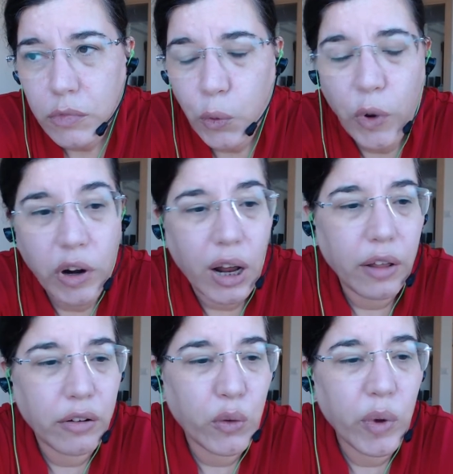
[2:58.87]
where
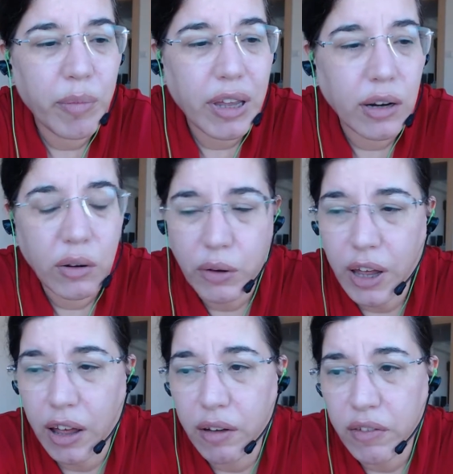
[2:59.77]
other women who
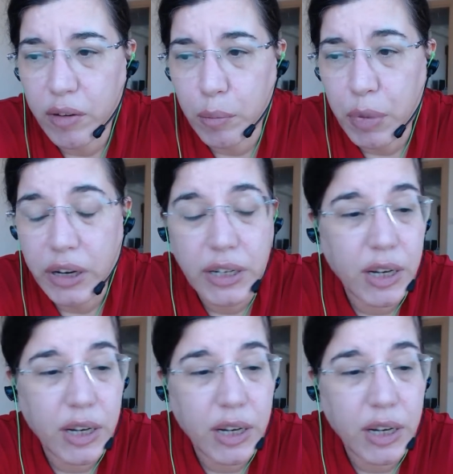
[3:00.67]
have a body